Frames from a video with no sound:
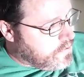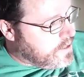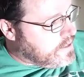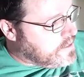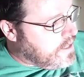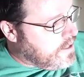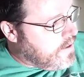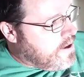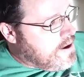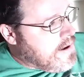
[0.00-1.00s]
for you to see it,
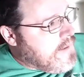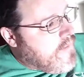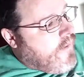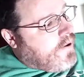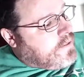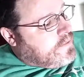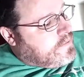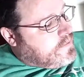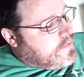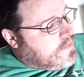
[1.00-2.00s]

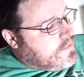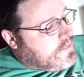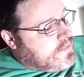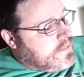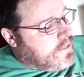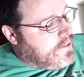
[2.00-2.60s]
and then